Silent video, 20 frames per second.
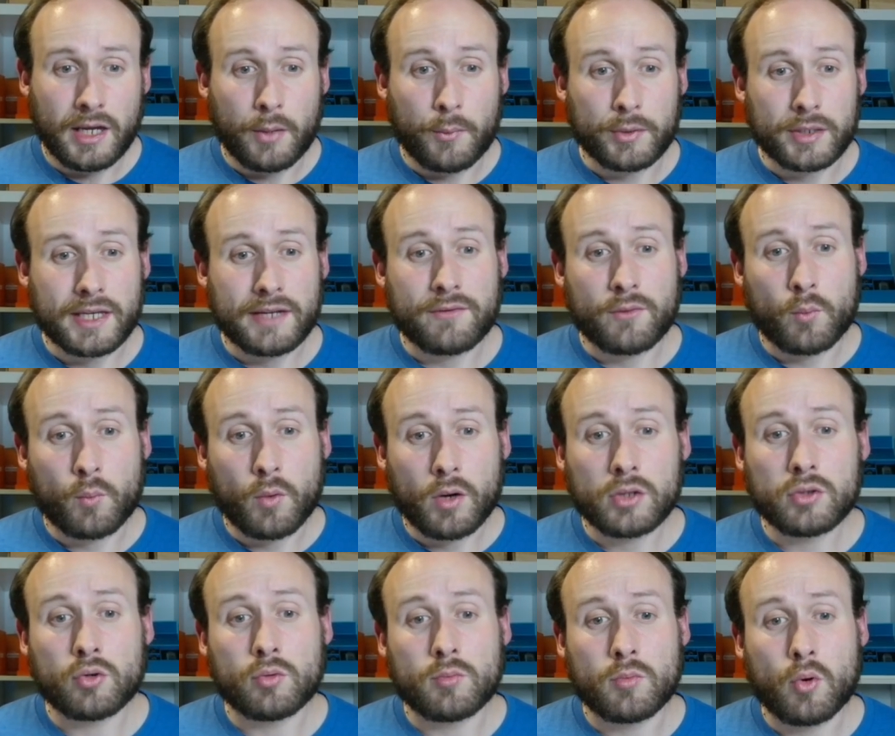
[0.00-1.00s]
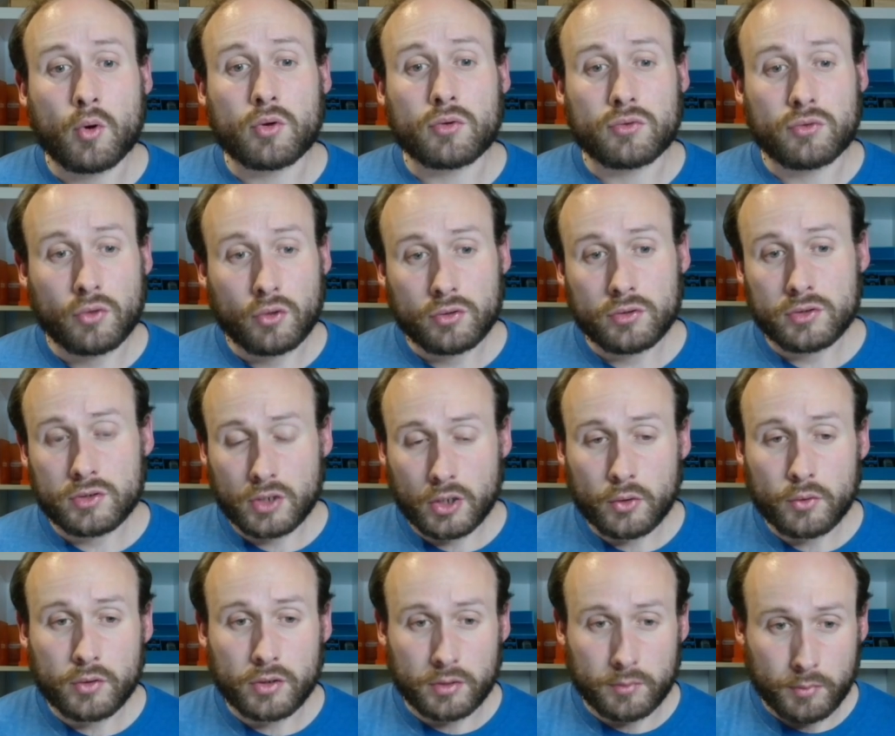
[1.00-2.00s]
Whenever one or more
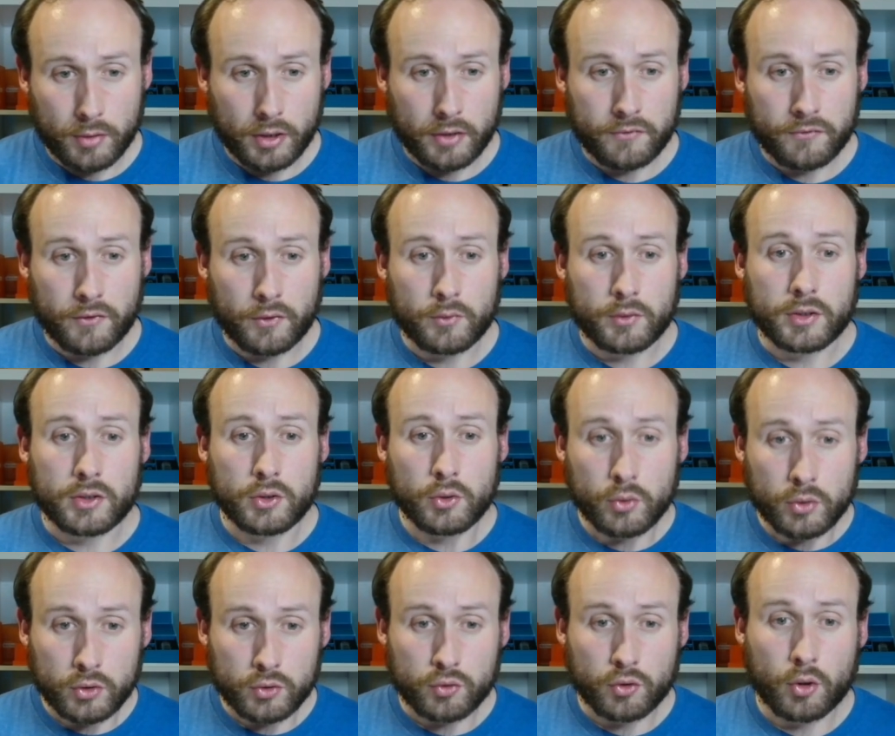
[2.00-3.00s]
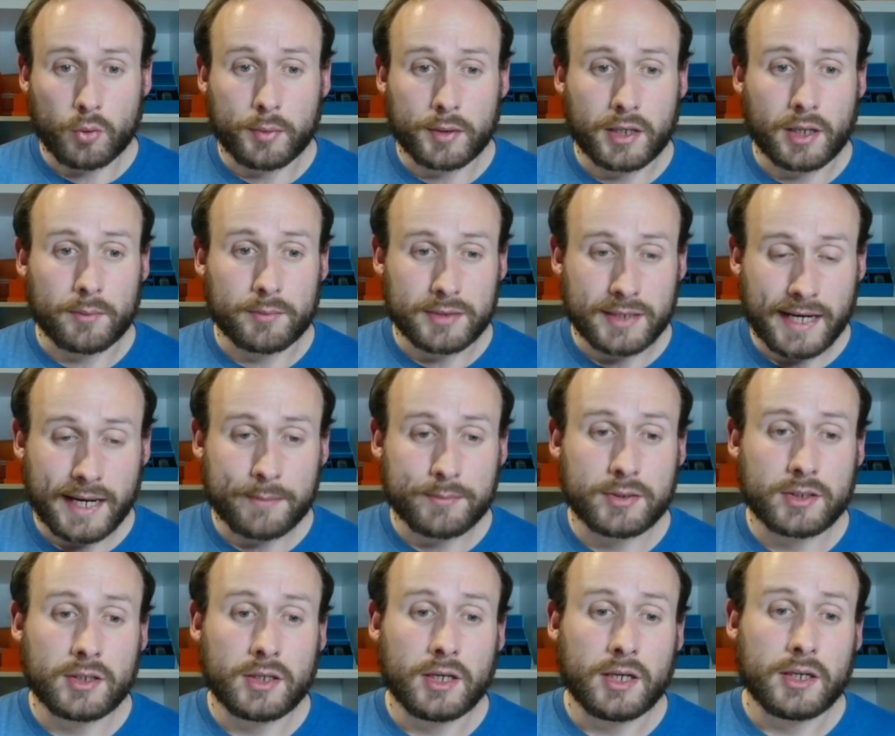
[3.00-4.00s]
non-token merfolk you control become
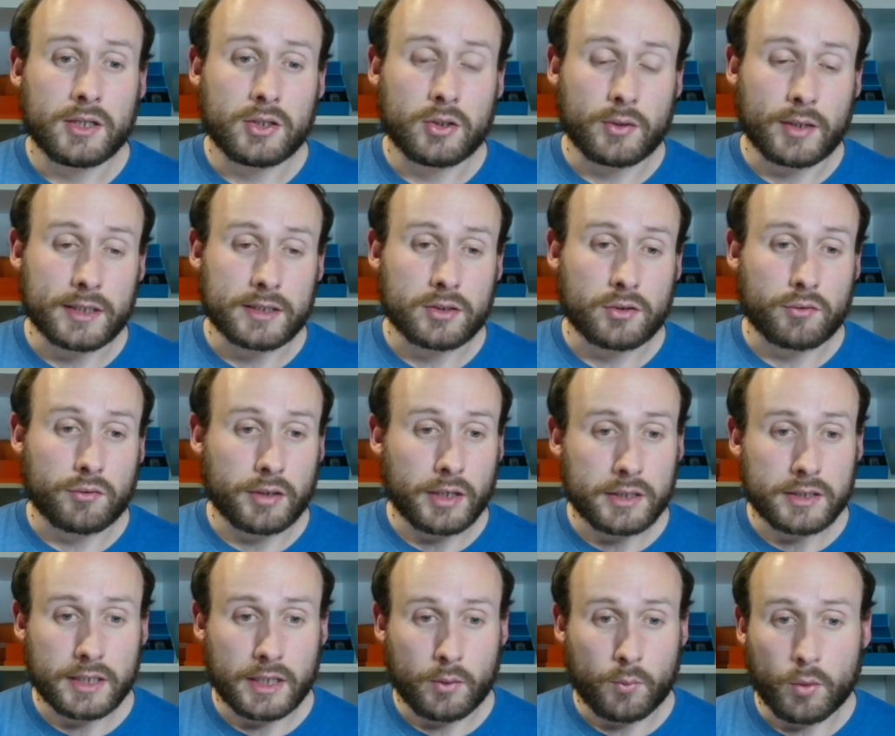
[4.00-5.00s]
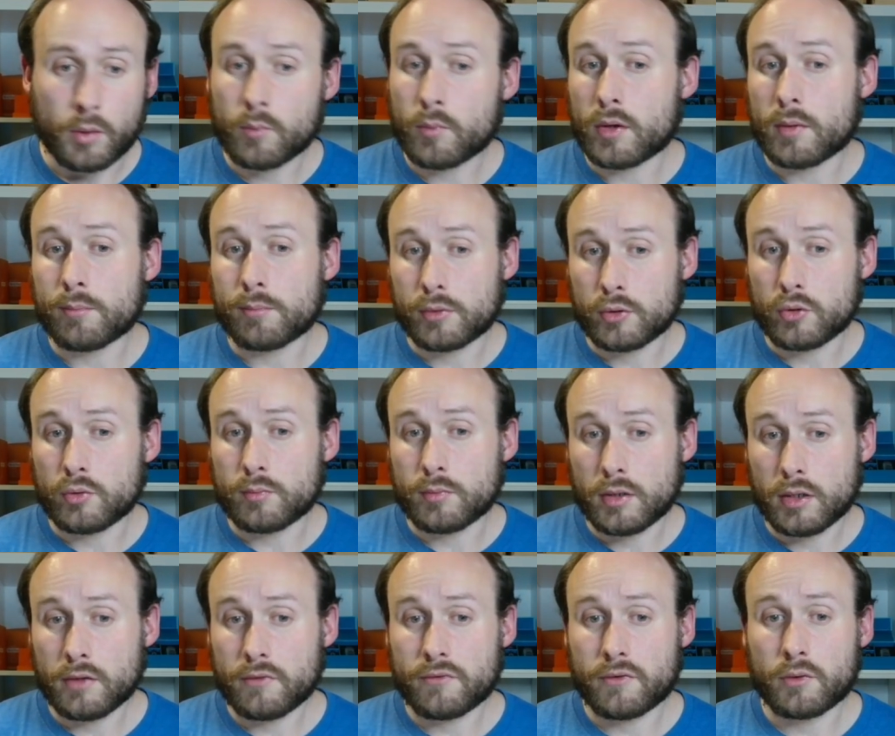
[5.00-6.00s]
tapped, you get to create a 1/1 blue
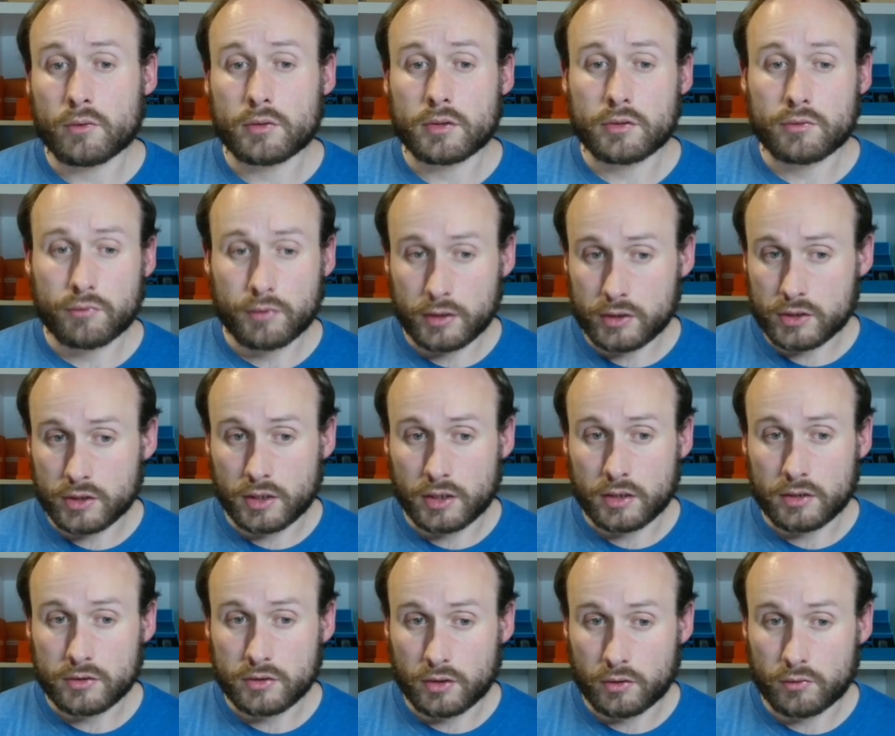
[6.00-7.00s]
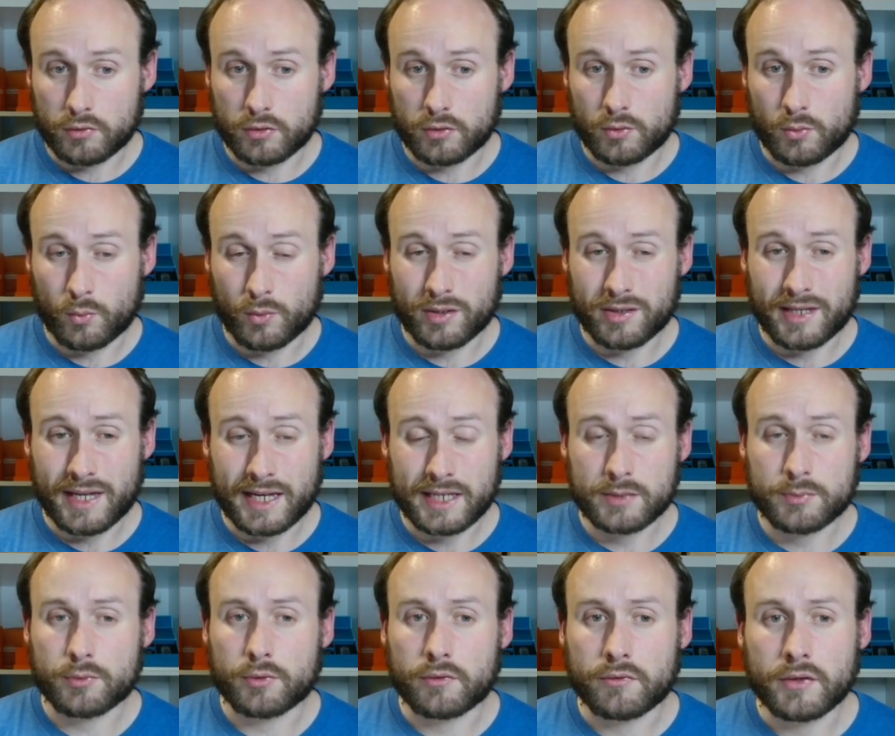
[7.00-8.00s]
merfolk creature token with
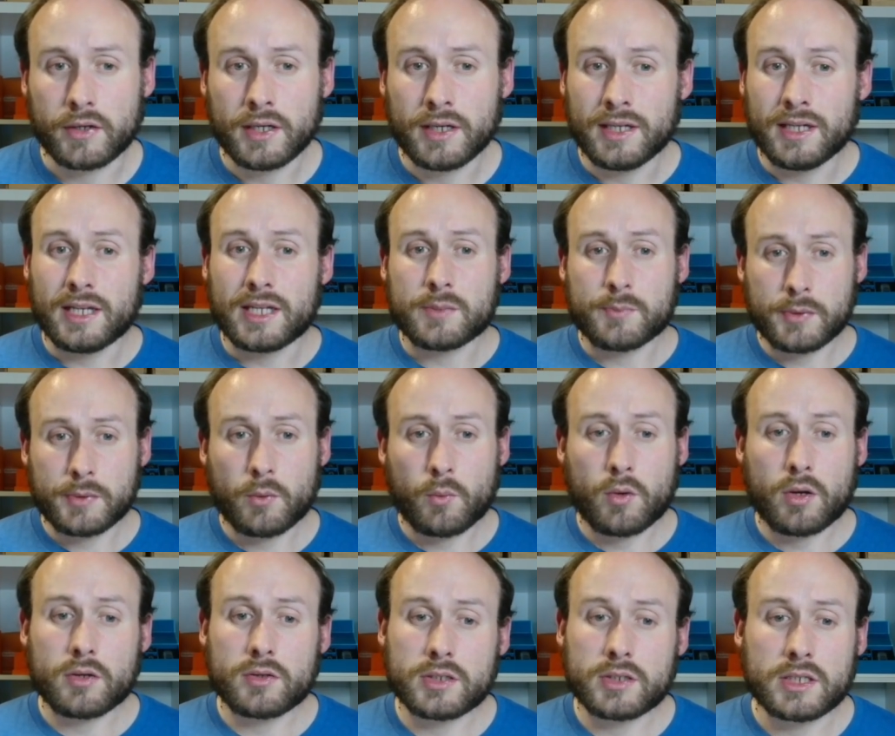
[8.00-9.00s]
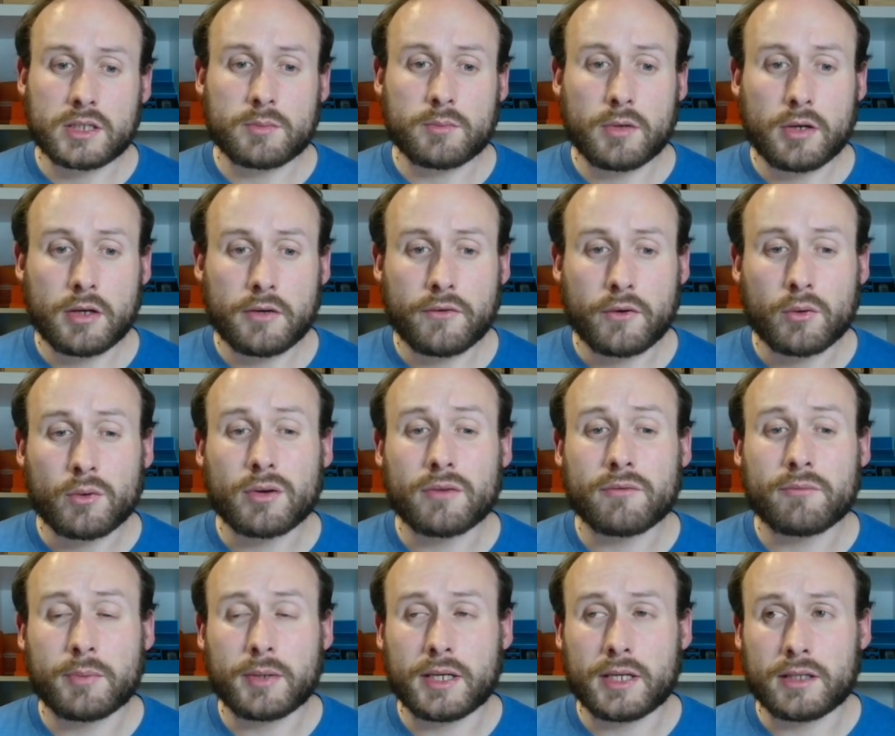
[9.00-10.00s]
hexproof. It's been a while since merfolk
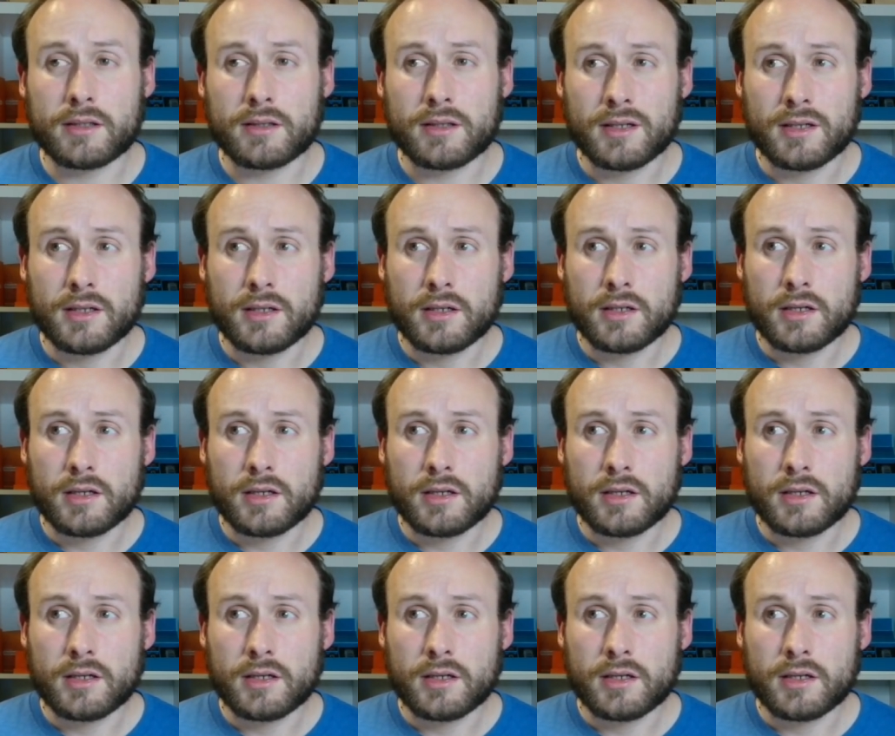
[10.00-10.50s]
have been